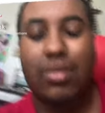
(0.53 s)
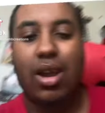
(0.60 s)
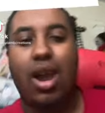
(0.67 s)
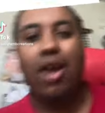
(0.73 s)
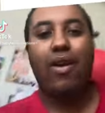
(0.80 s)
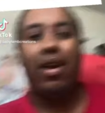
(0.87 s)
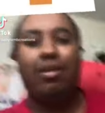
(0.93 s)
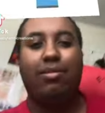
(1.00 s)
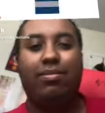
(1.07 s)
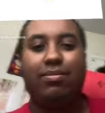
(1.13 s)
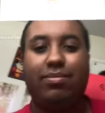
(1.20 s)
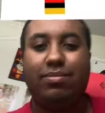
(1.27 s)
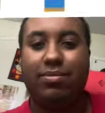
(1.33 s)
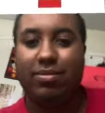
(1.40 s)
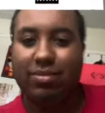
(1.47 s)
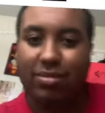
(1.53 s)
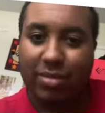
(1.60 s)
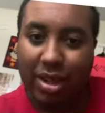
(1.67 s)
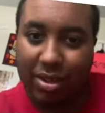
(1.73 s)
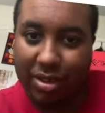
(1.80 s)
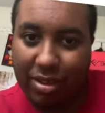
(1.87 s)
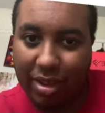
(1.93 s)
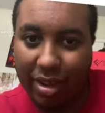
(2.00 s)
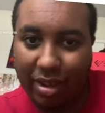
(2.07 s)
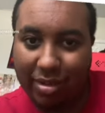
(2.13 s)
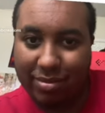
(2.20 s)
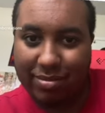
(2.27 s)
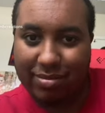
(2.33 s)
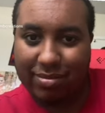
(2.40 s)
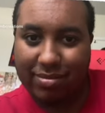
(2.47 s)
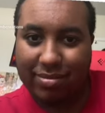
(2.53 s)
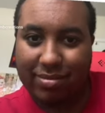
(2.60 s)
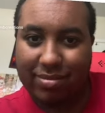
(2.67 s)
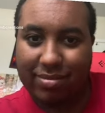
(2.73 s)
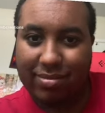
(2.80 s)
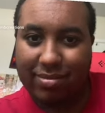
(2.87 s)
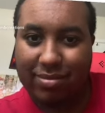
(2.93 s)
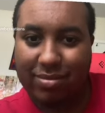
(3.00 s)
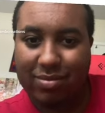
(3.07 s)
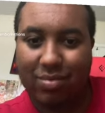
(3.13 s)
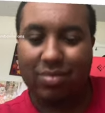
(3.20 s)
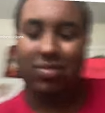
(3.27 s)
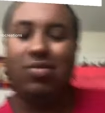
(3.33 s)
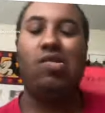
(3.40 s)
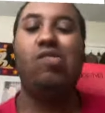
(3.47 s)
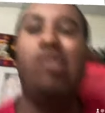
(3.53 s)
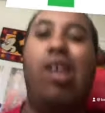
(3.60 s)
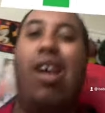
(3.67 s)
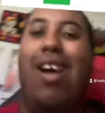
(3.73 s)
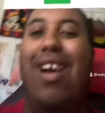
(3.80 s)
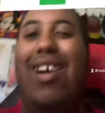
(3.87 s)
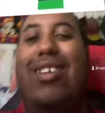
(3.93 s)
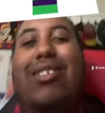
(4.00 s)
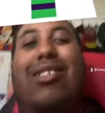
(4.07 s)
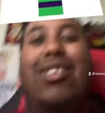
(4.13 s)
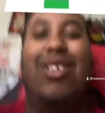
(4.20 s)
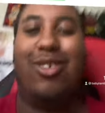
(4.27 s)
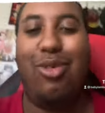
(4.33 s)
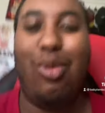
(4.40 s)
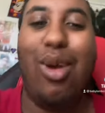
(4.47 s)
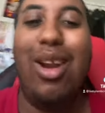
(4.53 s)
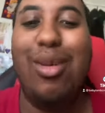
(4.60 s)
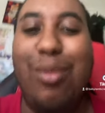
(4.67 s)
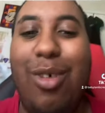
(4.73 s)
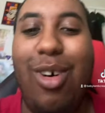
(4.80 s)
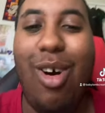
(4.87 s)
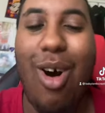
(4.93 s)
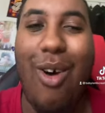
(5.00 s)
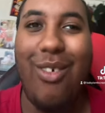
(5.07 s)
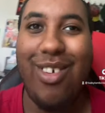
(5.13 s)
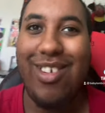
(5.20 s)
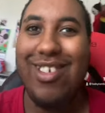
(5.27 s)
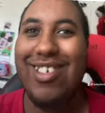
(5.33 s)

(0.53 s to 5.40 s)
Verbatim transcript: All right, let's see. Uh, it's Incredible Hulk.